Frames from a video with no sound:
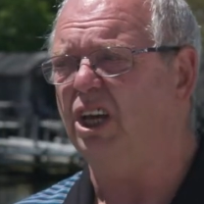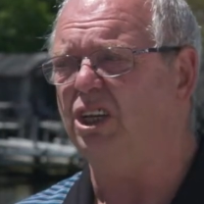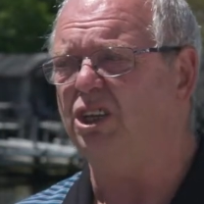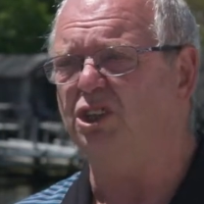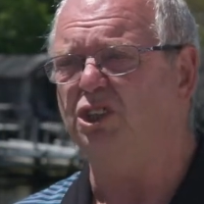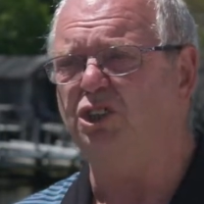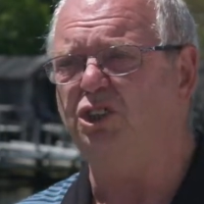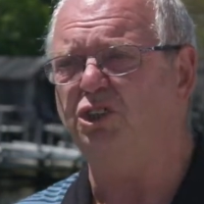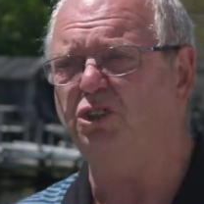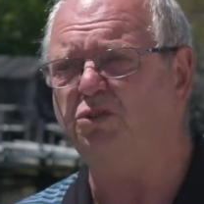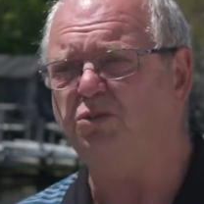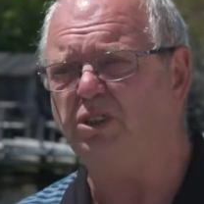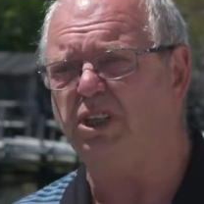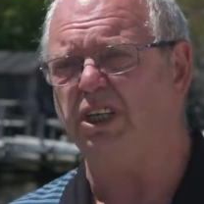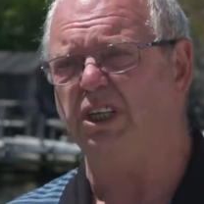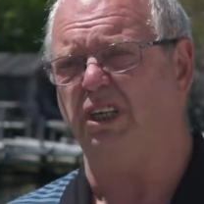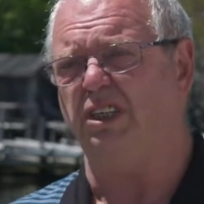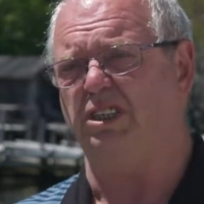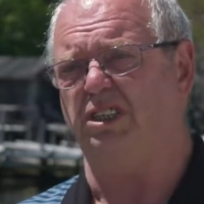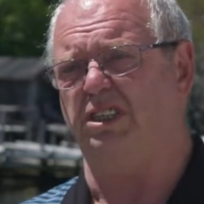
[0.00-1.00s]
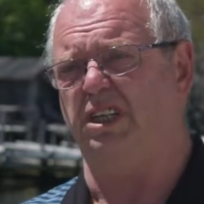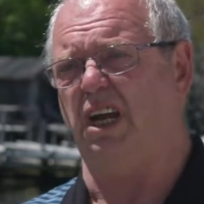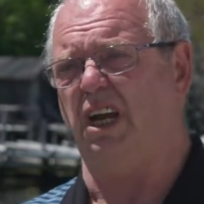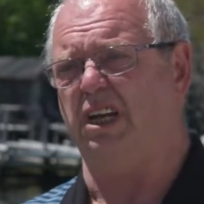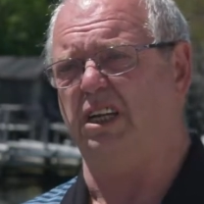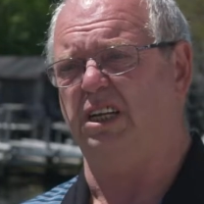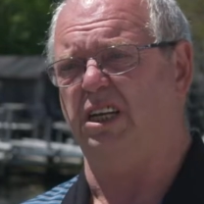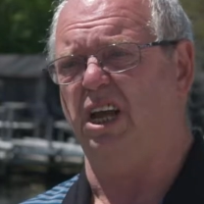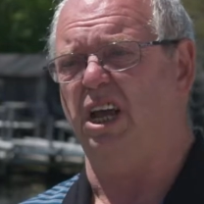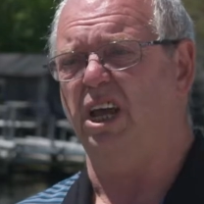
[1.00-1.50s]
You do things that
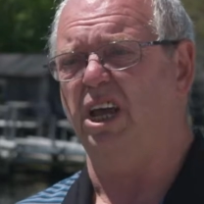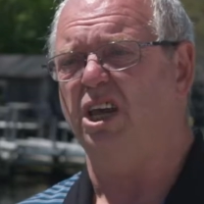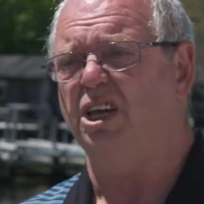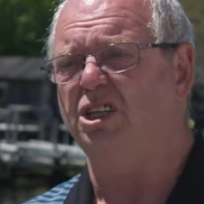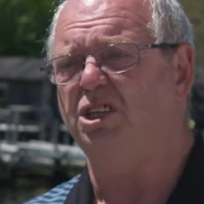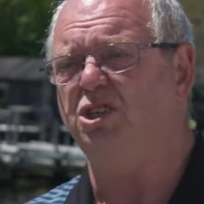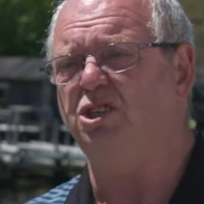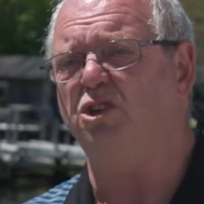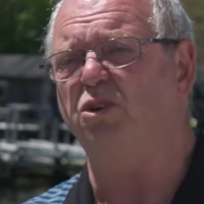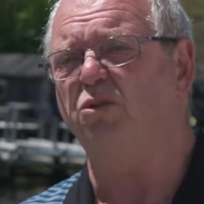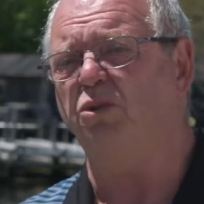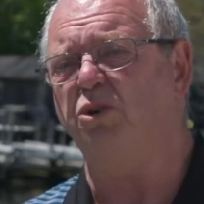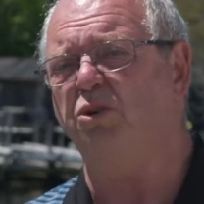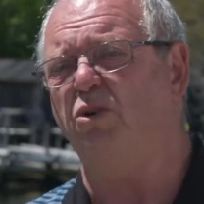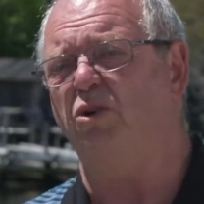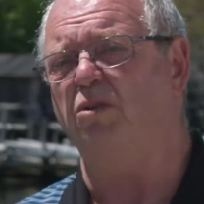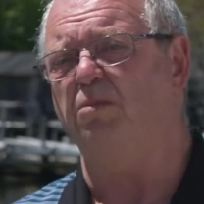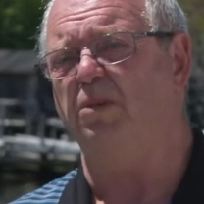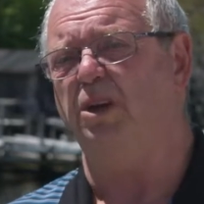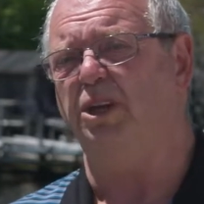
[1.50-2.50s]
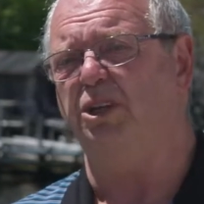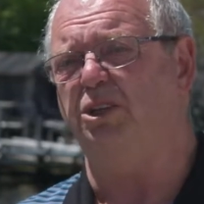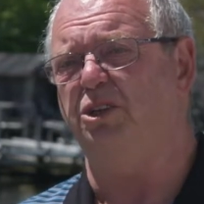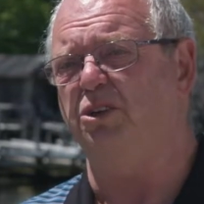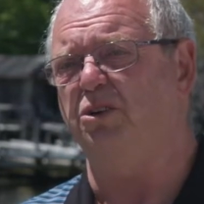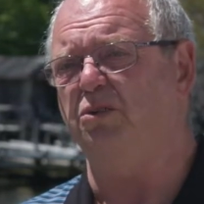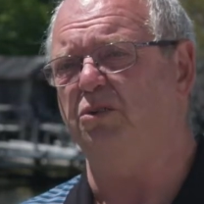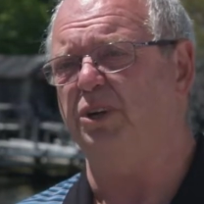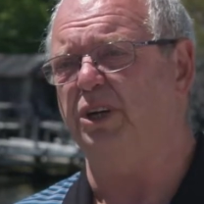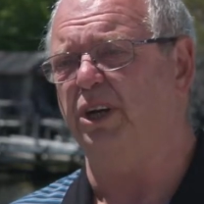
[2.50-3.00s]
you don't normally
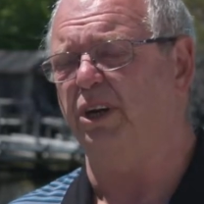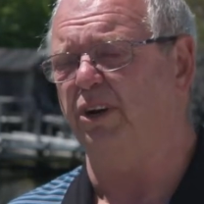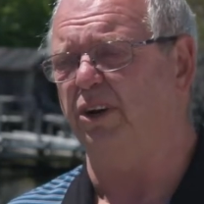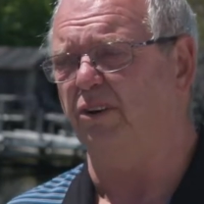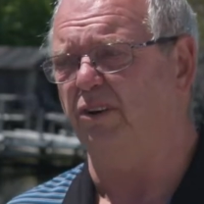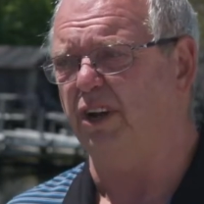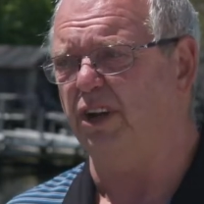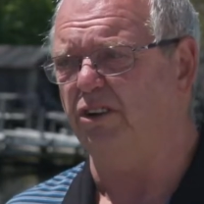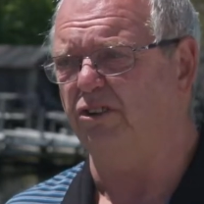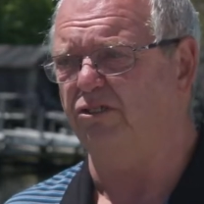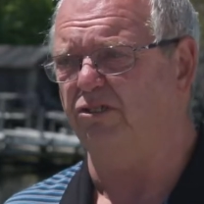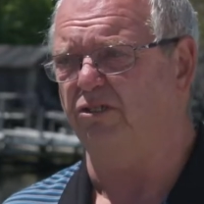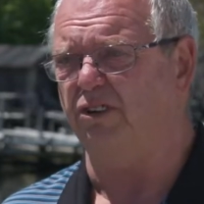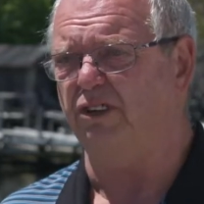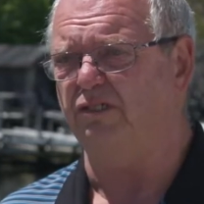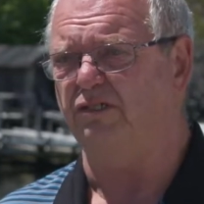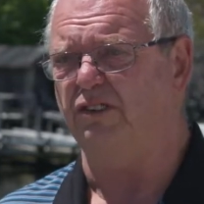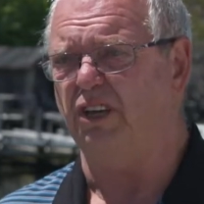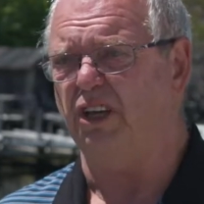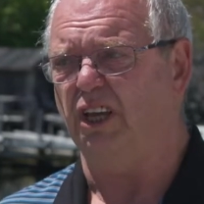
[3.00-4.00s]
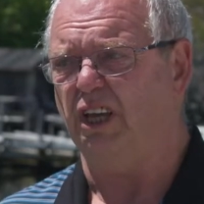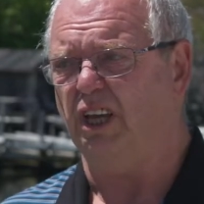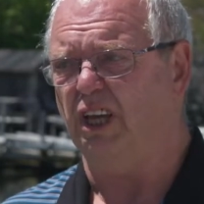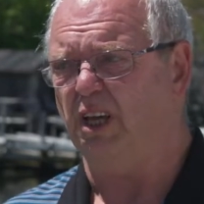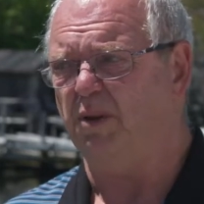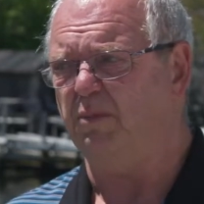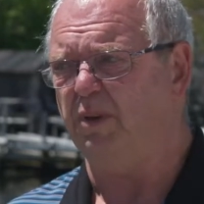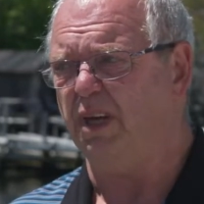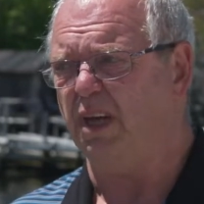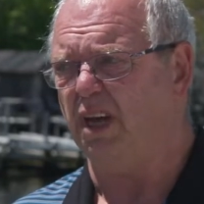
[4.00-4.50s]
do in other industries,
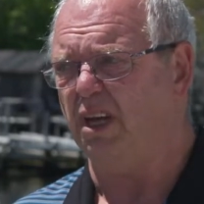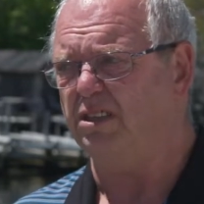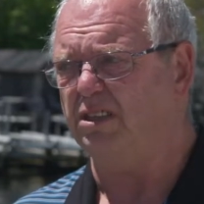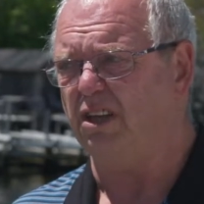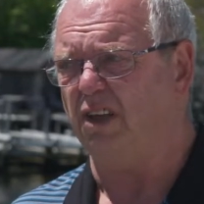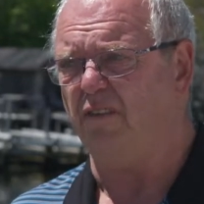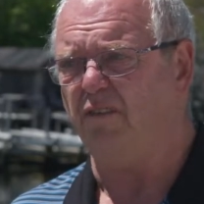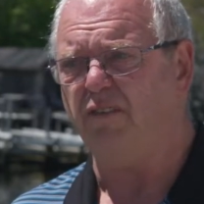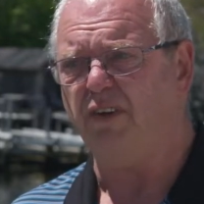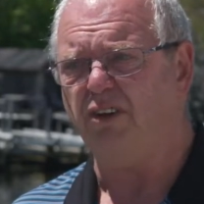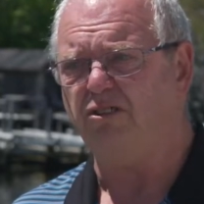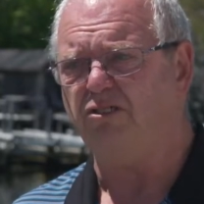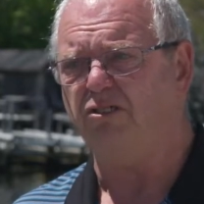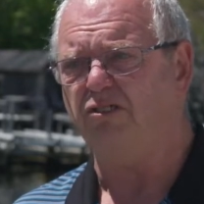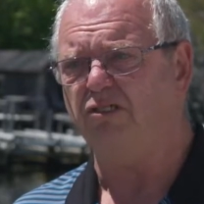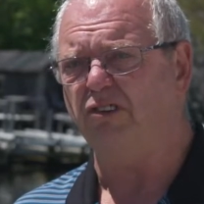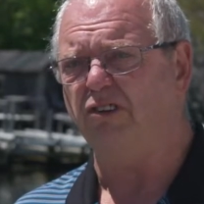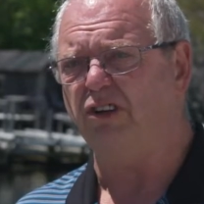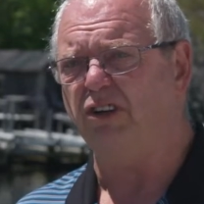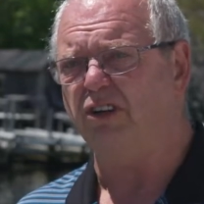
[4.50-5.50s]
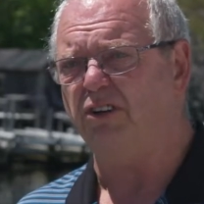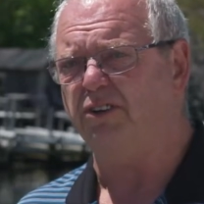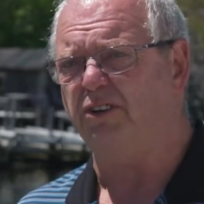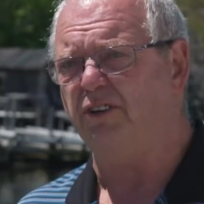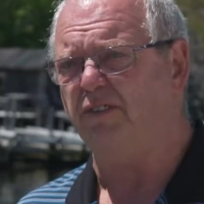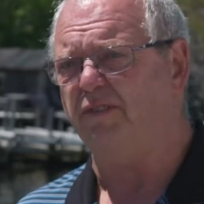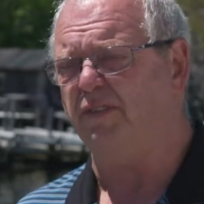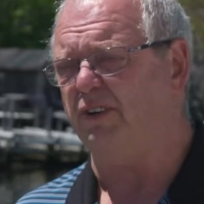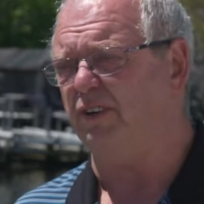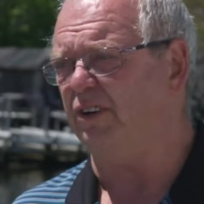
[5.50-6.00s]
because fish is a little
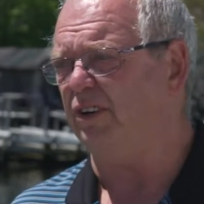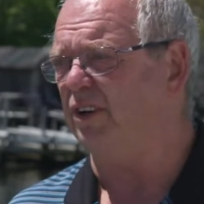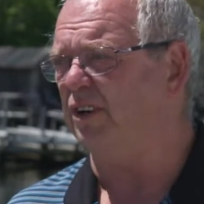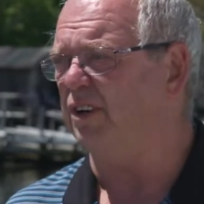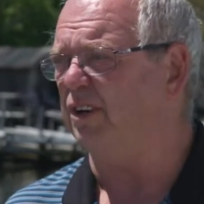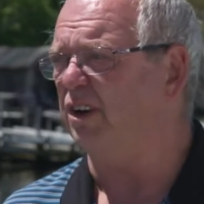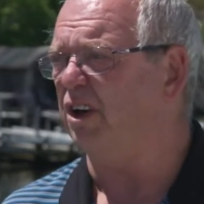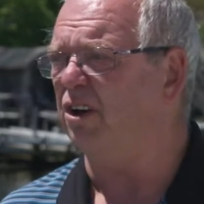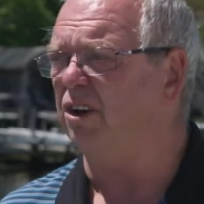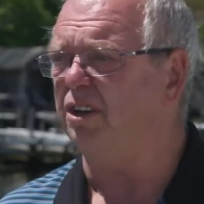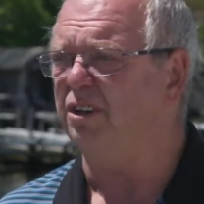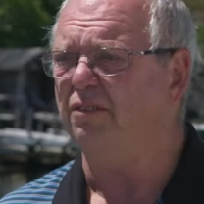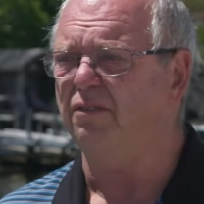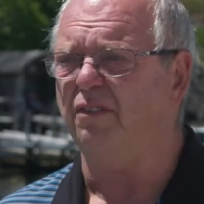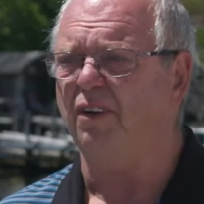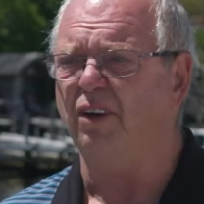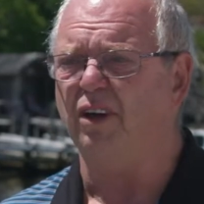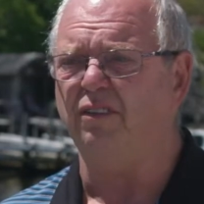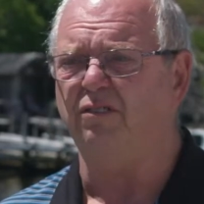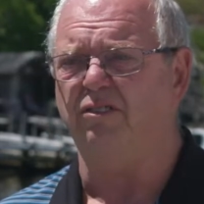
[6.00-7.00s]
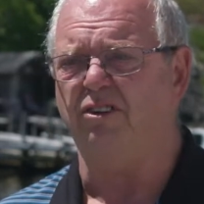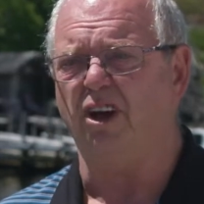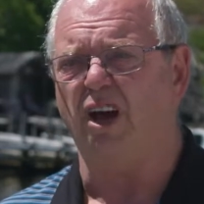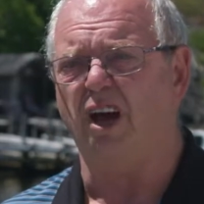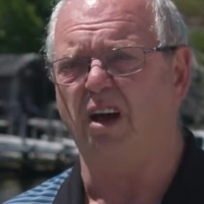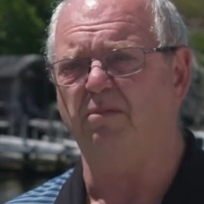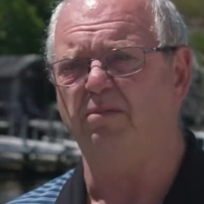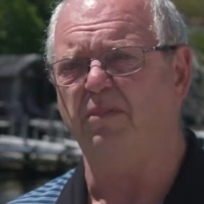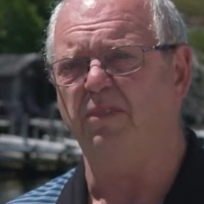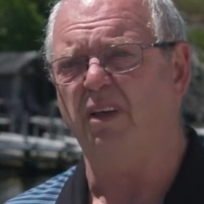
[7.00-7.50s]
different than a 9-to-5 job.